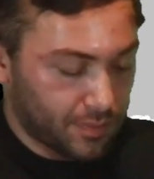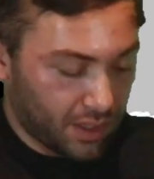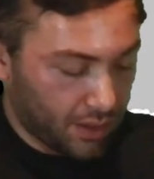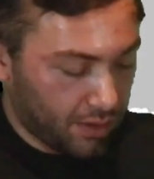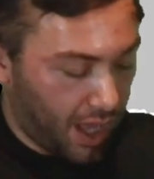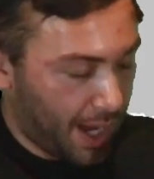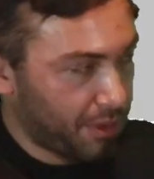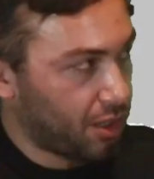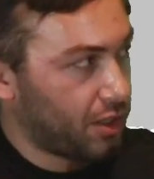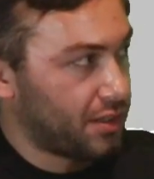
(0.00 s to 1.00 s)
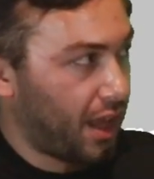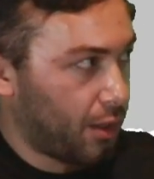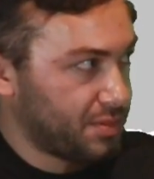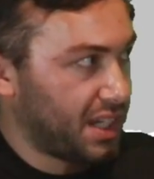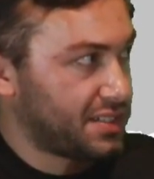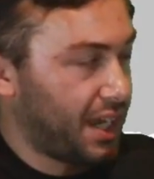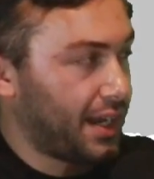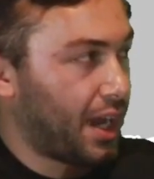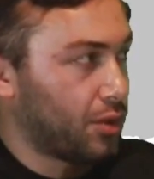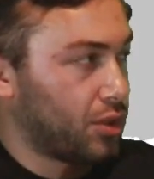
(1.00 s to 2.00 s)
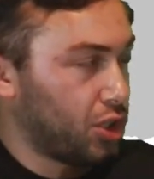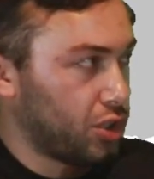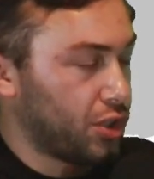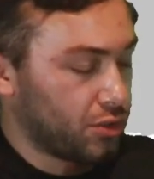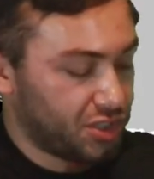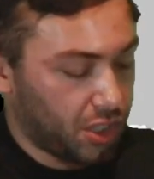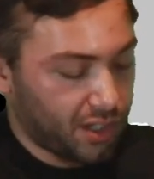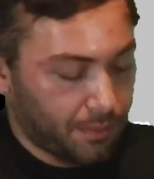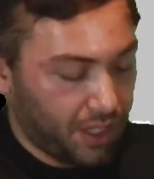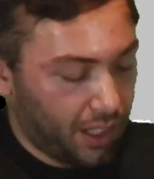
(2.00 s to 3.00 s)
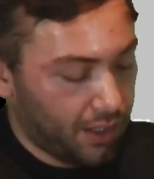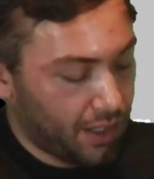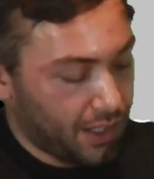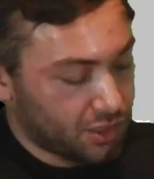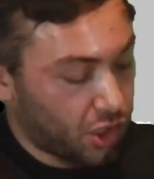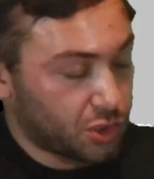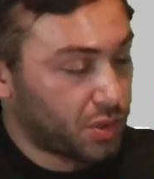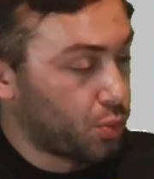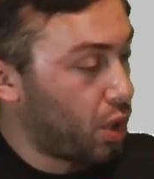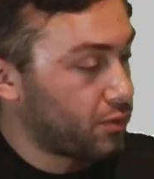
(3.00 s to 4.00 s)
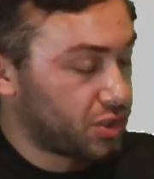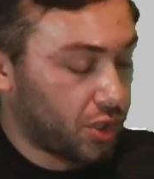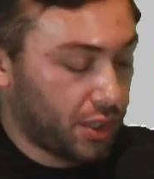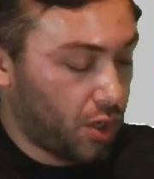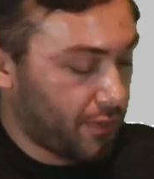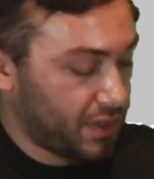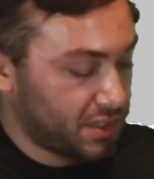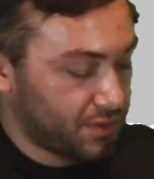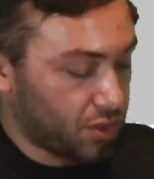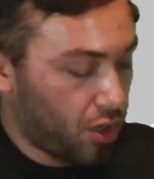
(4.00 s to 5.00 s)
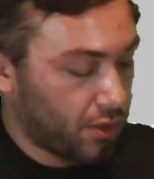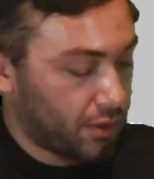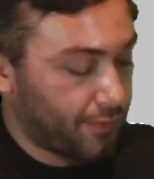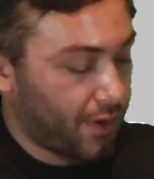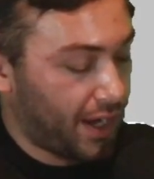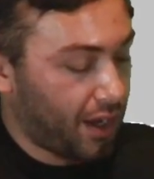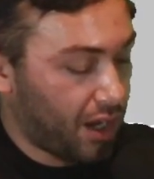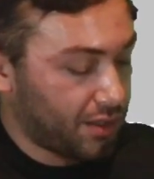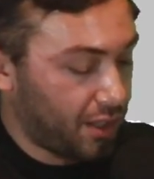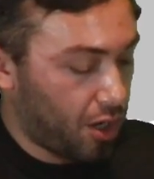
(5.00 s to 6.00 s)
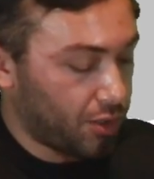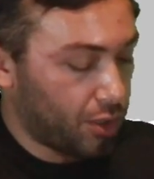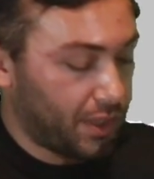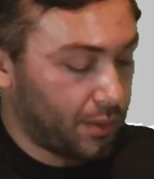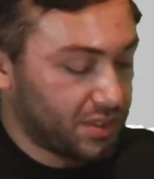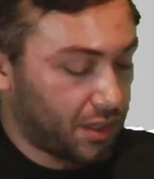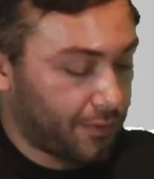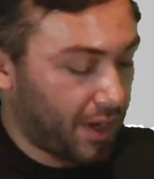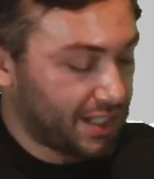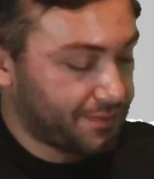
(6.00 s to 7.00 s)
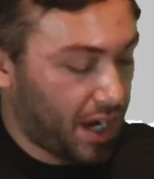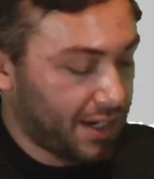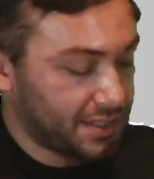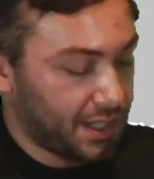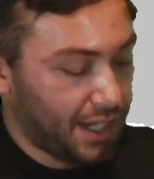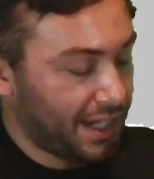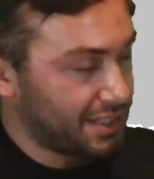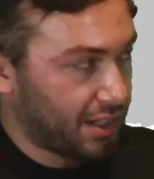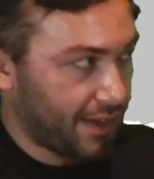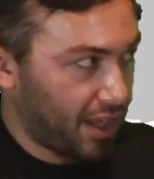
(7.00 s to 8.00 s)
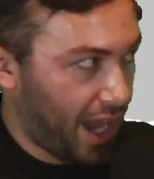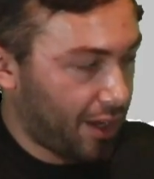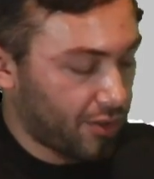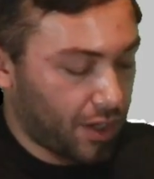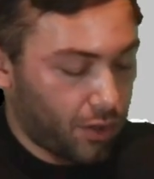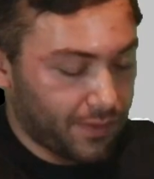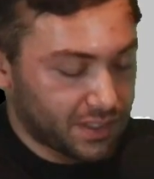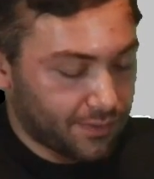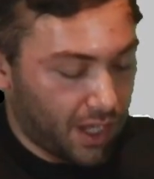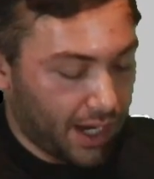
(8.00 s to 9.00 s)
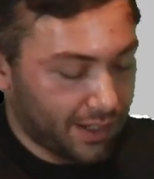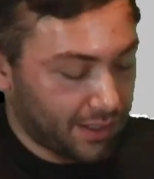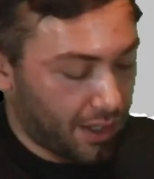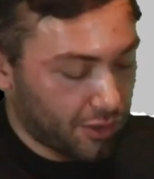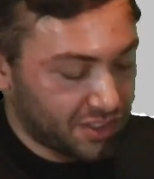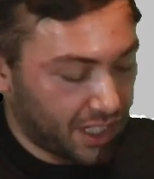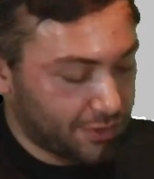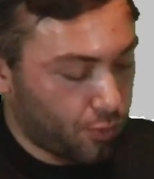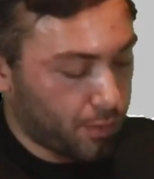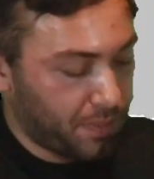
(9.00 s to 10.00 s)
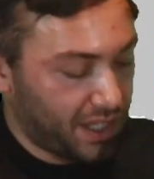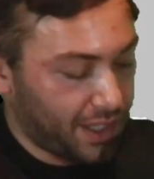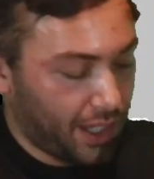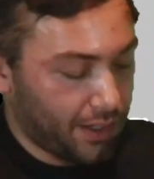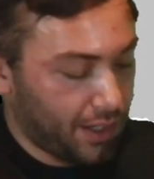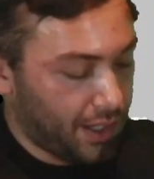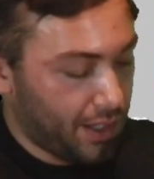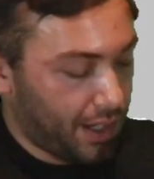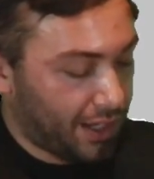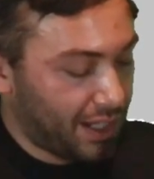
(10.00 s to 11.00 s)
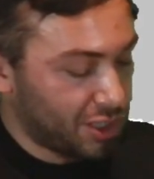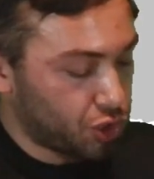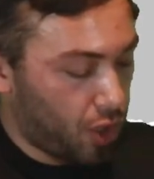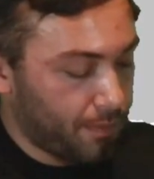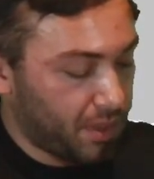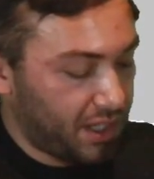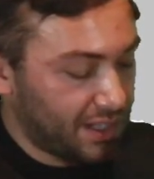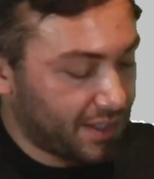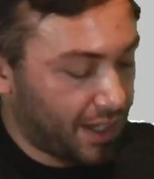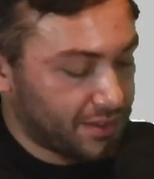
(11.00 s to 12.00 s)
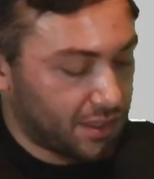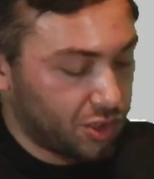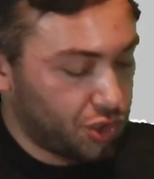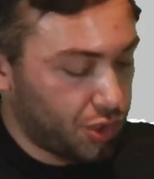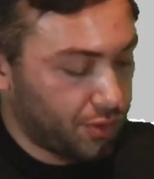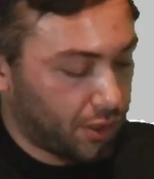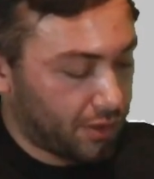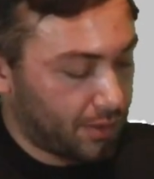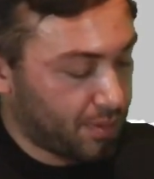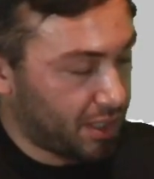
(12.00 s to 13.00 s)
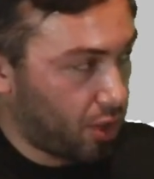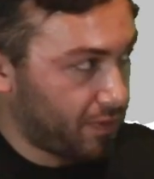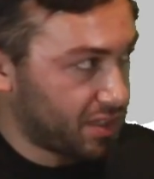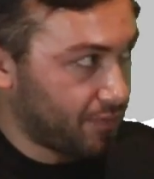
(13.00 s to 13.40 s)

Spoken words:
The linemen are going to help dictate how good New Rochelle can be. Starts with the 1 returning offensive starter, Frank Gagliardo. He was our Frank's finest. He's going to have to anchor that offensive line, another 6'4", big kid. And Deshaun Benitez, the junior. He played offensive